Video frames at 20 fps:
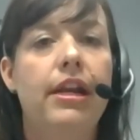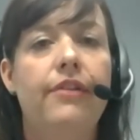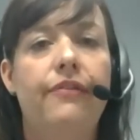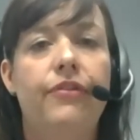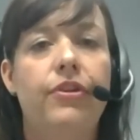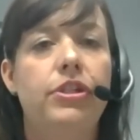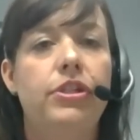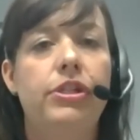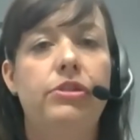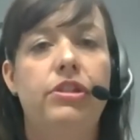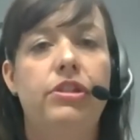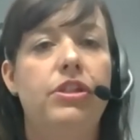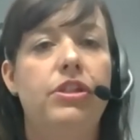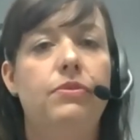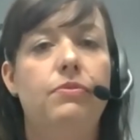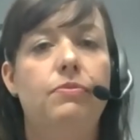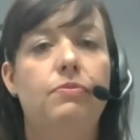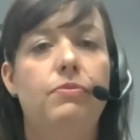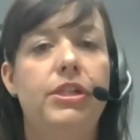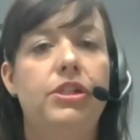At first
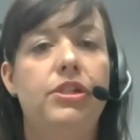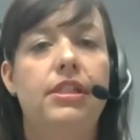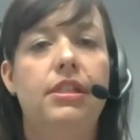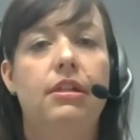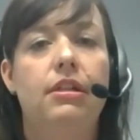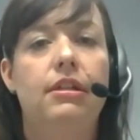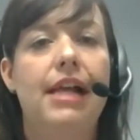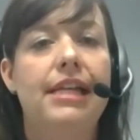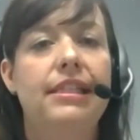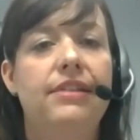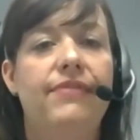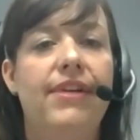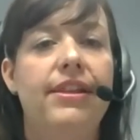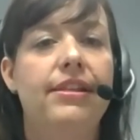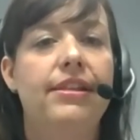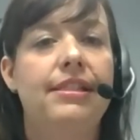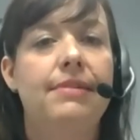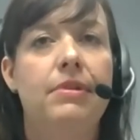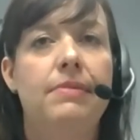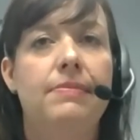we just classified the
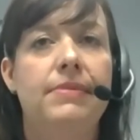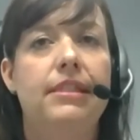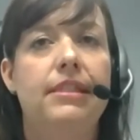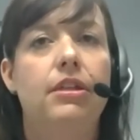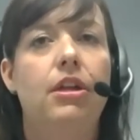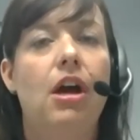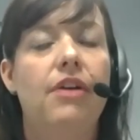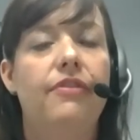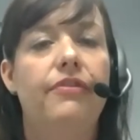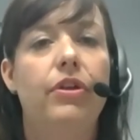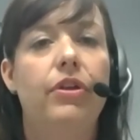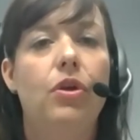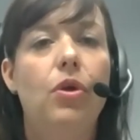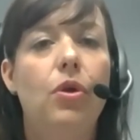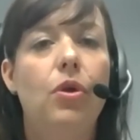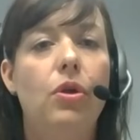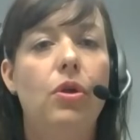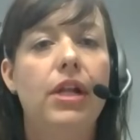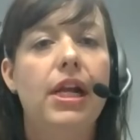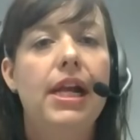symptoms as cough and
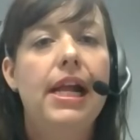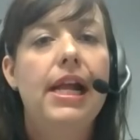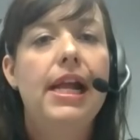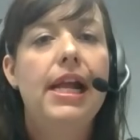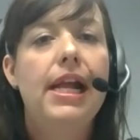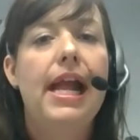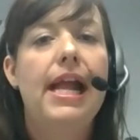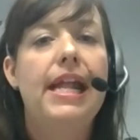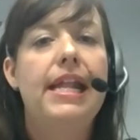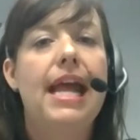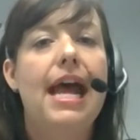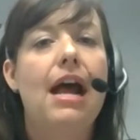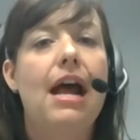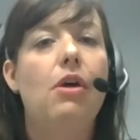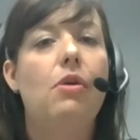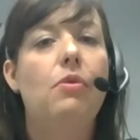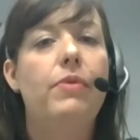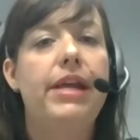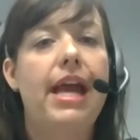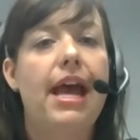cold, and
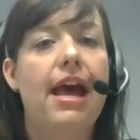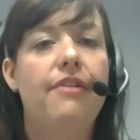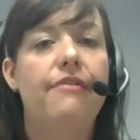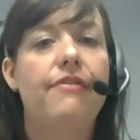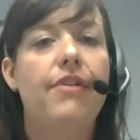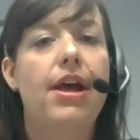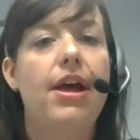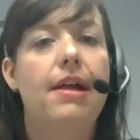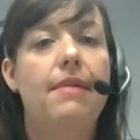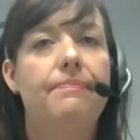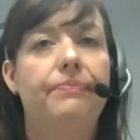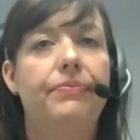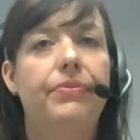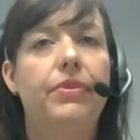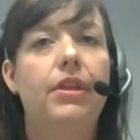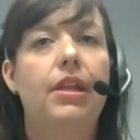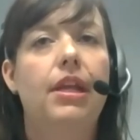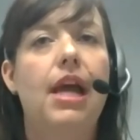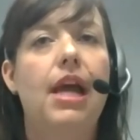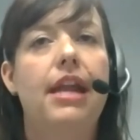now we have
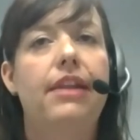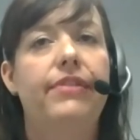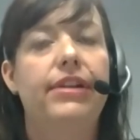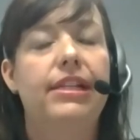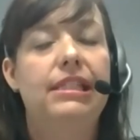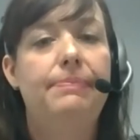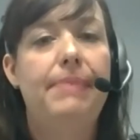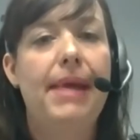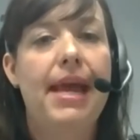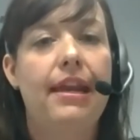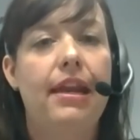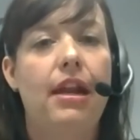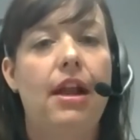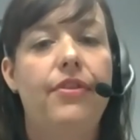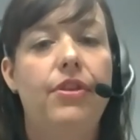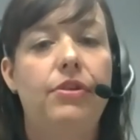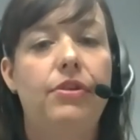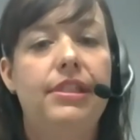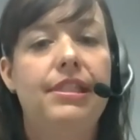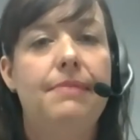kind of expanded on
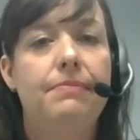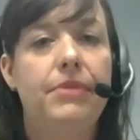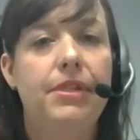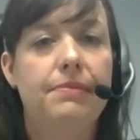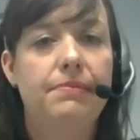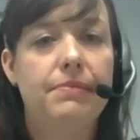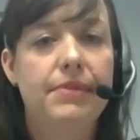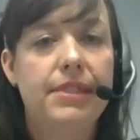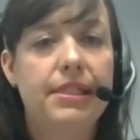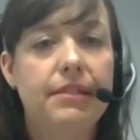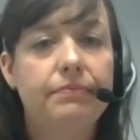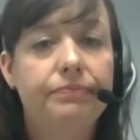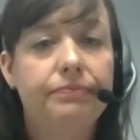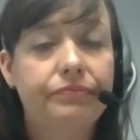those symptoms.